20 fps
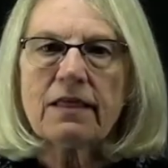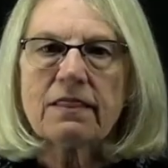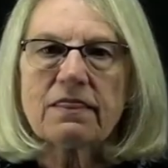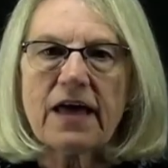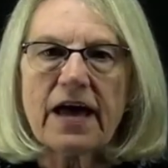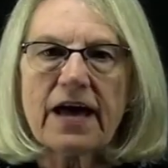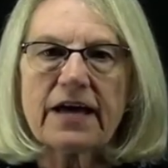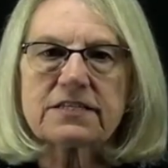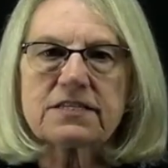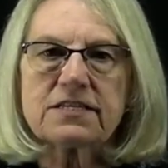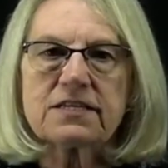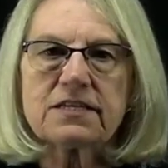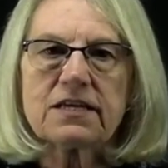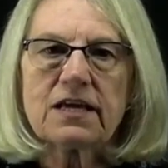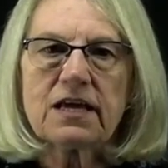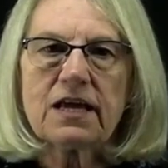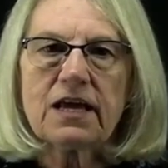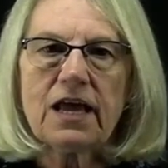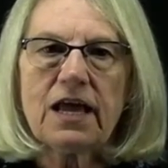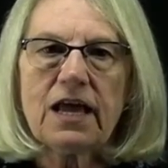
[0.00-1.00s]
that
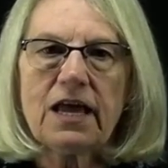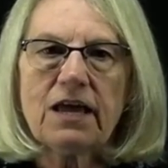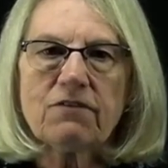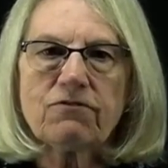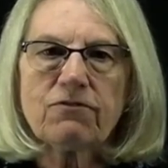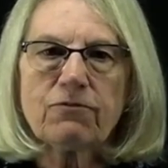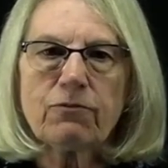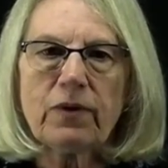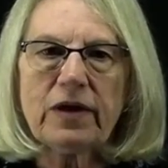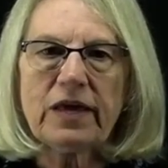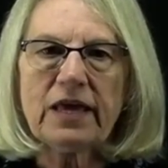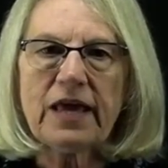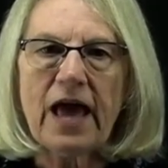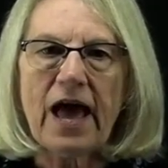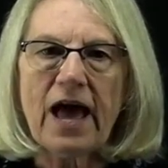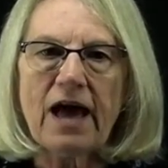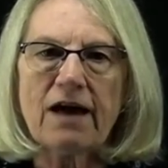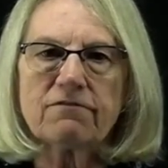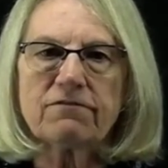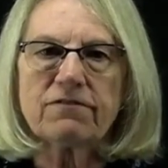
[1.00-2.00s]
if we
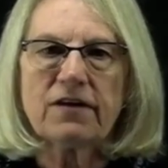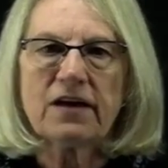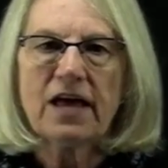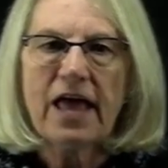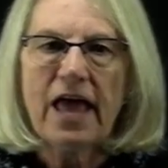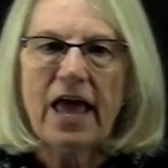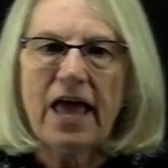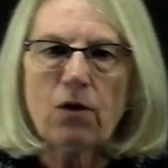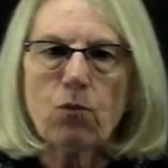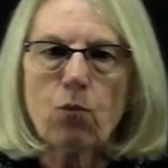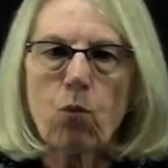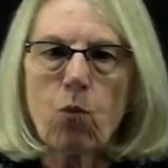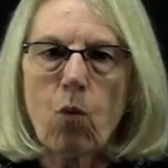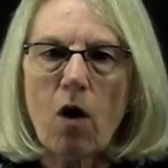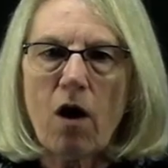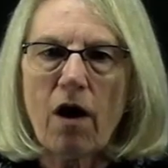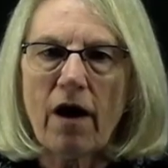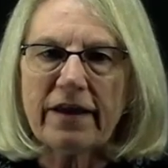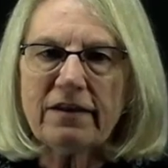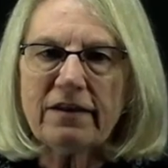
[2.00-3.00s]
have a
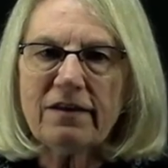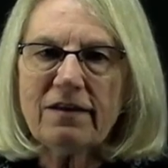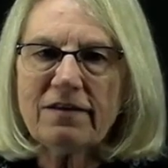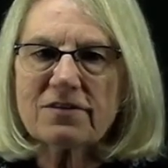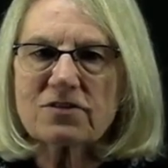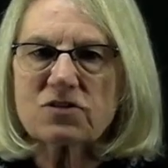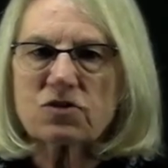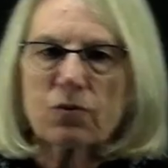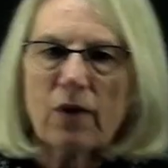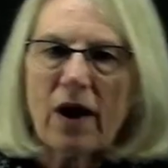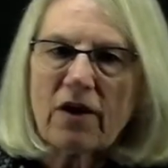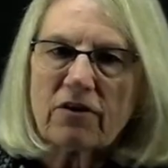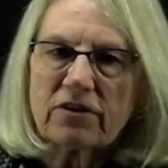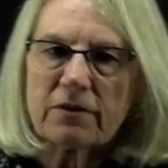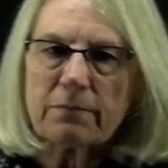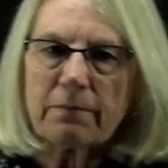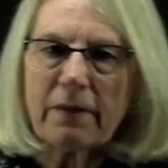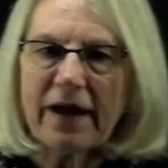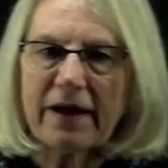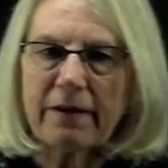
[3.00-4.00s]
1
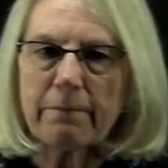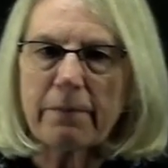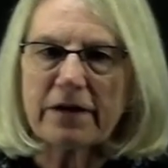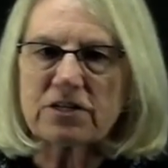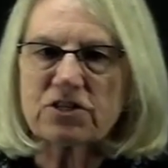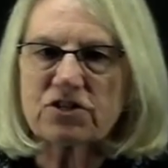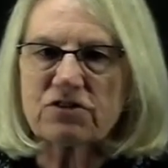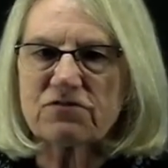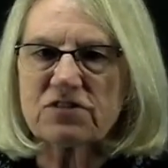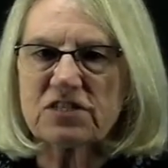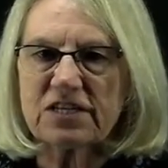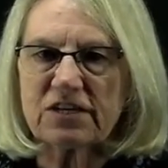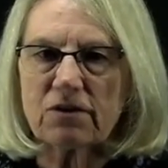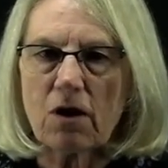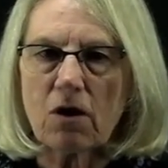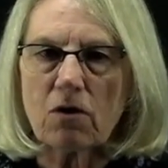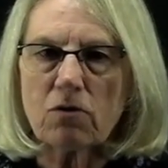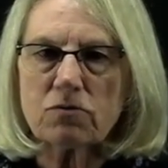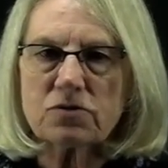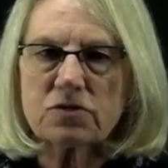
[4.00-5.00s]
surrounded by a bunch of
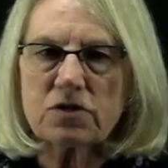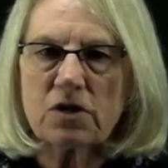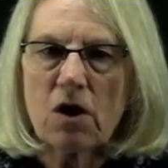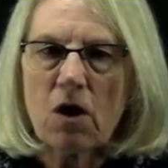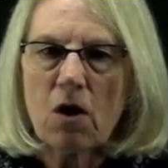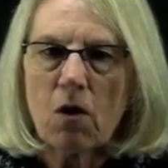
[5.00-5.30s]
zeros,